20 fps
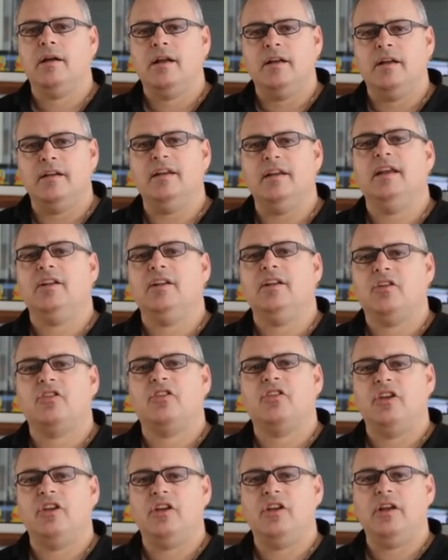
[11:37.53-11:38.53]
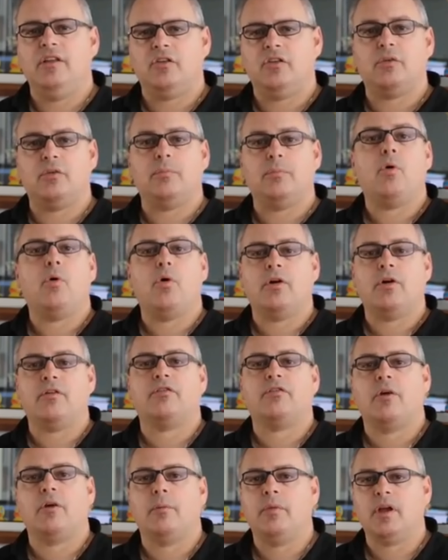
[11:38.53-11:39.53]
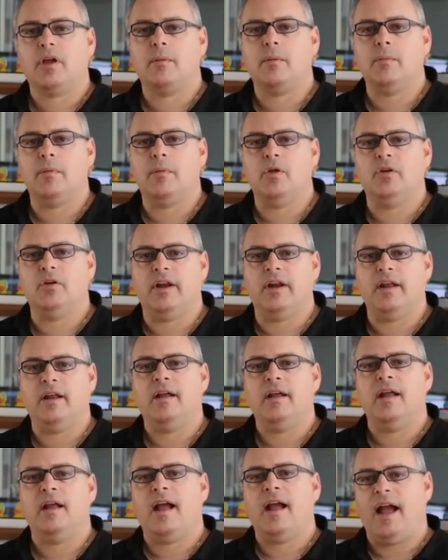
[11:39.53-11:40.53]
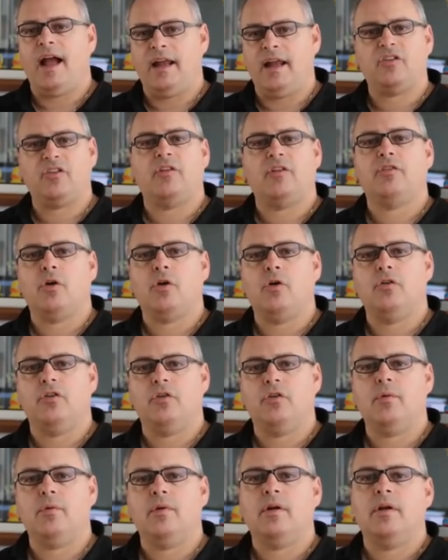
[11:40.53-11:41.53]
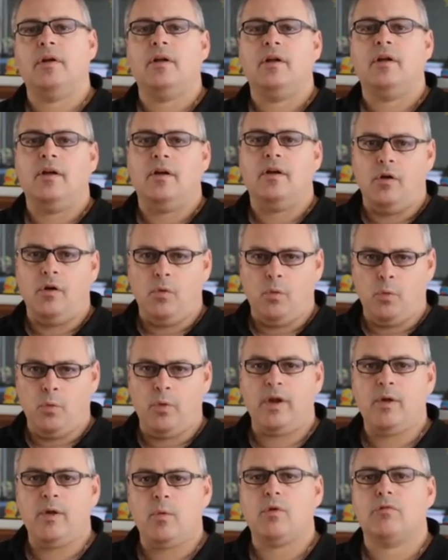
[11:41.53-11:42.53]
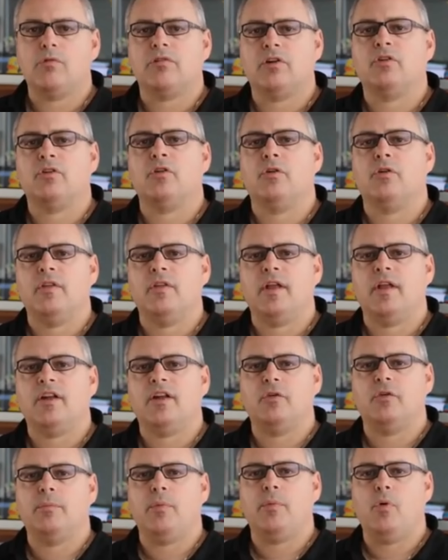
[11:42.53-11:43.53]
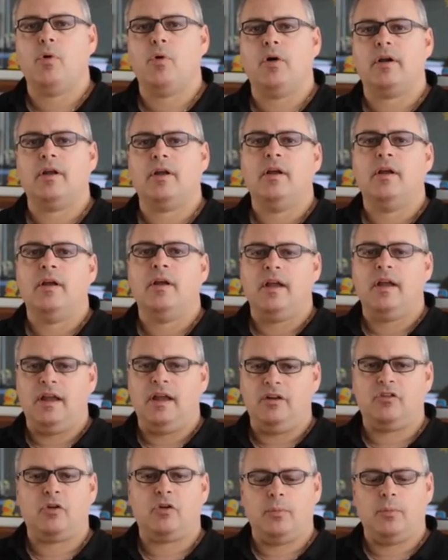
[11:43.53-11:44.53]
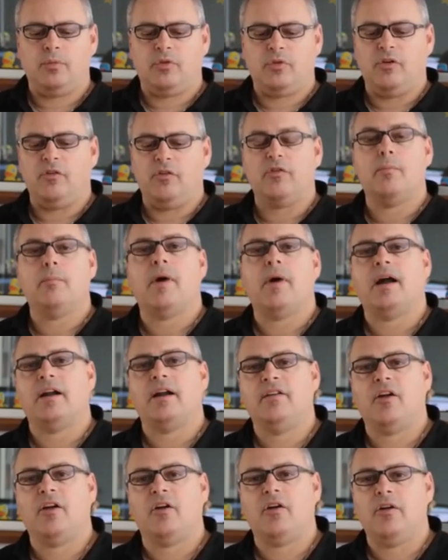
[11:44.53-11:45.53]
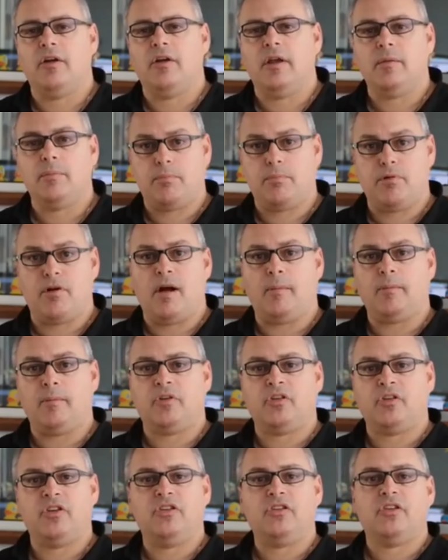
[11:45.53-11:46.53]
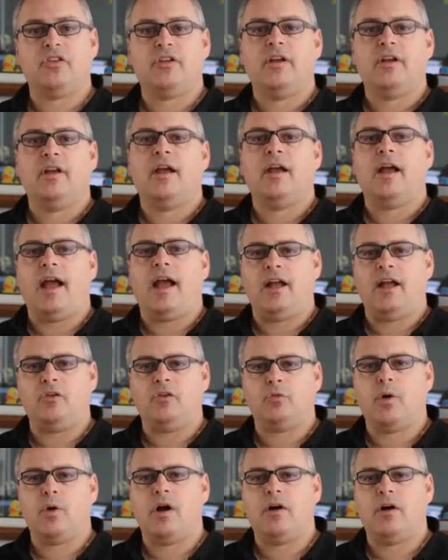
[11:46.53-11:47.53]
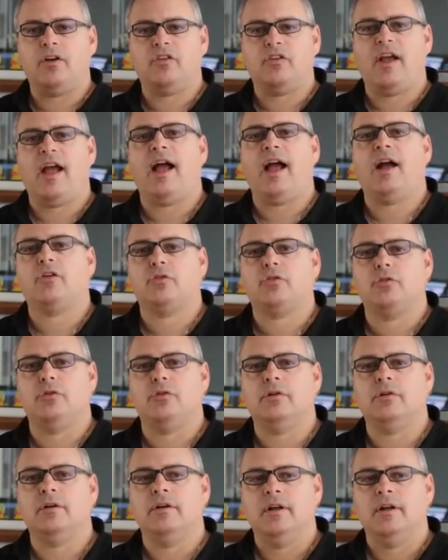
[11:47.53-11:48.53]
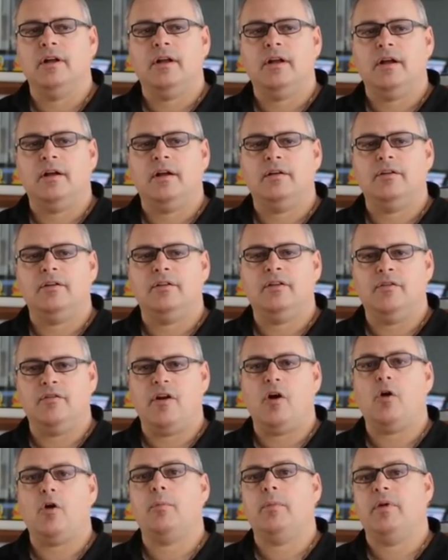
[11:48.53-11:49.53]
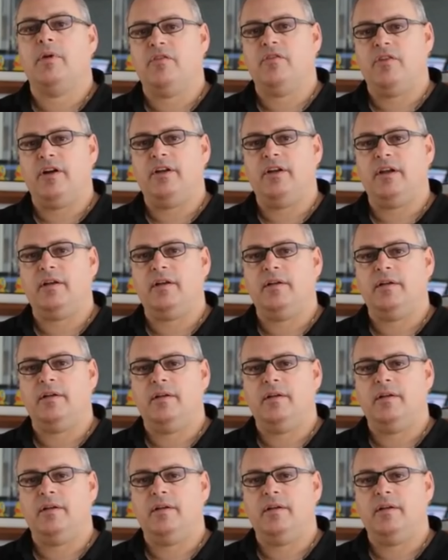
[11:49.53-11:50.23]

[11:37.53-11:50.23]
need to see the support from the community. And as I've told you, we will return that support in terms of monetary promises as well as actual development funding.